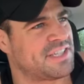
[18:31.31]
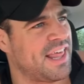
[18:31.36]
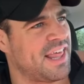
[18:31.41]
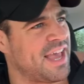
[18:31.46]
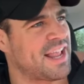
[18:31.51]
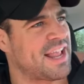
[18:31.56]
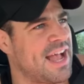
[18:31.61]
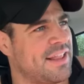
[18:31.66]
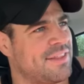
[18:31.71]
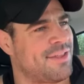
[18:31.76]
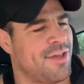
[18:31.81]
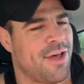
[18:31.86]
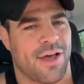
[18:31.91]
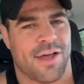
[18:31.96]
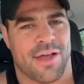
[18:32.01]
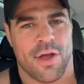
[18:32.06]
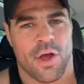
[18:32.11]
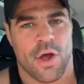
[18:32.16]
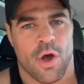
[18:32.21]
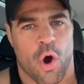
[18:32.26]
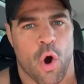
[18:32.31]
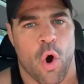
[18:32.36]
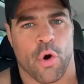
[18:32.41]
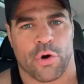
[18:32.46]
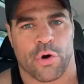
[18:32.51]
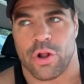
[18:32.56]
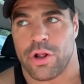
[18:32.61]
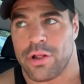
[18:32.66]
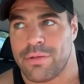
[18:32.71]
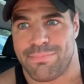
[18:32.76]
like got the
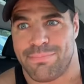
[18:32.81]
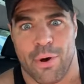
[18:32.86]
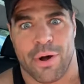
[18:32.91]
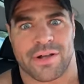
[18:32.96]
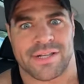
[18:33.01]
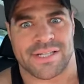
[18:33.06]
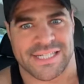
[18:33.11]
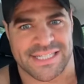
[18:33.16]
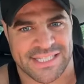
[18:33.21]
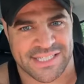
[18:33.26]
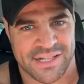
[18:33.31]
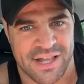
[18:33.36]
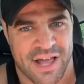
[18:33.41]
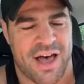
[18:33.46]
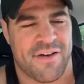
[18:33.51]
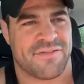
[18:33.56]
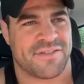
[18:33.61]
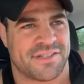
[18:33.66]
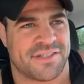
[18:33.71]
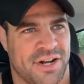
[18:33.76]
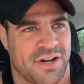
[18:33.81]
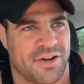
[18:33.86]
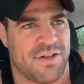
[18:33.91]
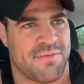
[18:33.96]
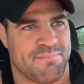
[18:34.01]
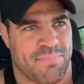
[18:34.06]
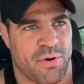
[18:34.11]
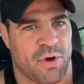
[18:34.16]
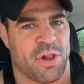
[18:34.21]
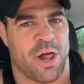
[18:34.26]
Arnold books and stuff and started
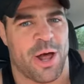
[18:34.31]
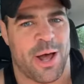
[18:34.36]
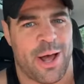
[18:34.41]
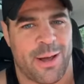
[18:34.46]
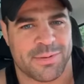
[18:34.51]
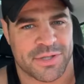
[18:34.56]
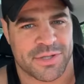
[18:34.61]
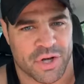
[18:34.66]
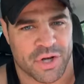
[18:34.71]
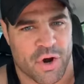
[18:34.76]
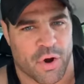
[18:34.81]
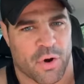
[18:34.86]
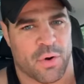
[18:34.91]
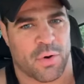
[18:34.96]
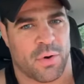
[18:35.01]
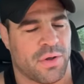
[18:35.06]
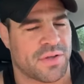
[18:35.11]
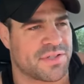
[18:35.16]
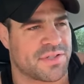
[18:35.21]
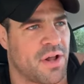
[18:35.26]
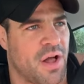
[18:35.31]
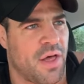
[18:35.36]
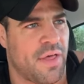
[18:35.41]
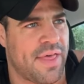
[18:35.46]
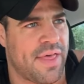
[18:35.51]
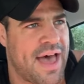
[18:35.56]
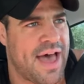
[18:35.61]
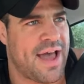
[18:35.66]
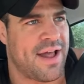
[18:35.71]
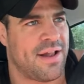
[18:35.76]
doing pull-ups and curls and all
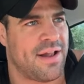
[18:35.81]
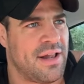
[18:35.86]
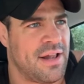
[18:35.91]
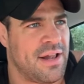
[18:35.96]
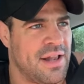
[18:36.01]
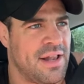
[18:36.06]
that.